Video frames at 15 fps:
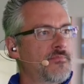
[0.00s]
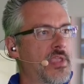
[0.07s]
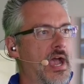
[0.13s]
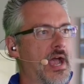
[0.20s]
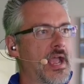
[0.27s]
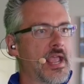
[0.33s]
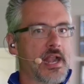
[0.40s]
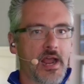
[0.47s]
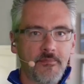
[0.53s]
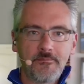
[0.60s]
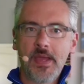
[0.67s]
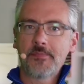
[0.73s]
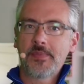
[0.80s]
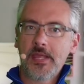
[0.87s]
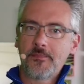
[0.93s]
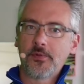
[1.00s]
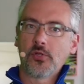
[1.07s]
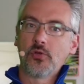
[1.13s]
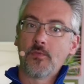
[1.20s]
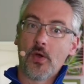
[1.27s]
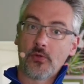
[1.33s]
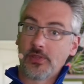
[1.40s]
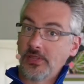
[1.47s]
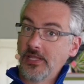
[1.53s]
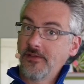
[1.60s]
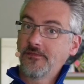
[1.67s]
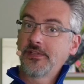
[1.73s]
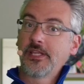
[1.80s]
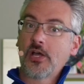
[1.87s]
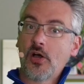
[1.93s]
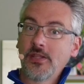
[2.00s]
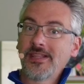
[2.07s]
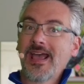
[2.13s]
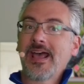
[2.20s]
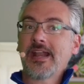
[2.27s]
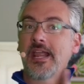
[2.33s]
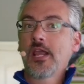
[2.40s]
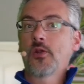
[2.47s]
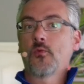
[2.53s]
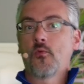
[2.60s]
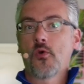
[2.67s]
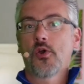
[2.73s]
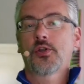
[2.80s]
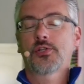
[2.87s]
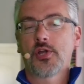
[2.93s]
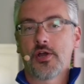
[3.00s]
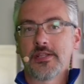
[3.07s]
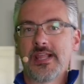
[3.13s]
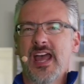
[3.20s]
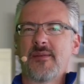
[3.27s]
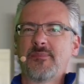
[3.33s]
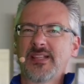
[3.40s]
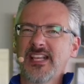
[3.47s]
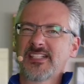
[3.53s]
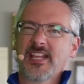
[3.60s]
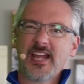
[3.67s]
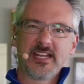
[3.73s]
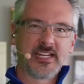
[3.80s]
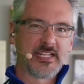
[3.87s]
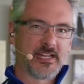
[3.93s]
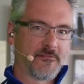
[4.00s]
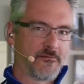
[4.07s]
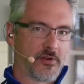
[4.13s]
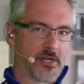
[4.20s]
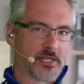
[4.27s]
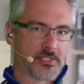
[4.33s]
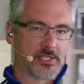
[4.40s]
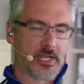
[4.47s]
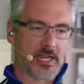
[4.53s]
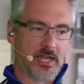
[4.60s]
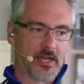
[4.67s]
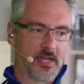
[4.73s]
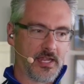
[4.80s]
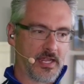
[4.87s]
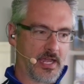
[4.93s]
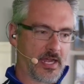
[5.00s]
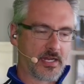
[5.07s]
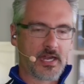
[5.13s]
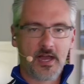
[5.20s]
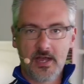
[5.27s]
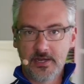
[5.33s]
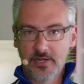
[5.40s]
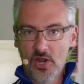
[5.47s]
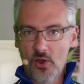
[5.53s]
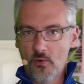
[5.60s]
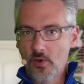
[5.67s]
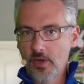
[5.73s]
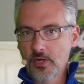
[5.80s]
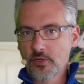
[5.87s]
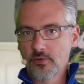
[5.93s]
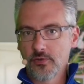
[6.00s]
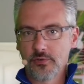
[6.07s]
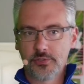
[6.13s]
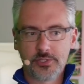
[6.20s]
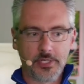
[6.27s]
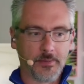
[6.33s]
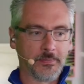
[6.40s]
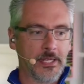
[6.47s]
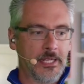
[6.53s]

Uh, and I've met people who both lived on that and worked on that, but that's kind of different. It's like a, a, a, condo on a cruise ship.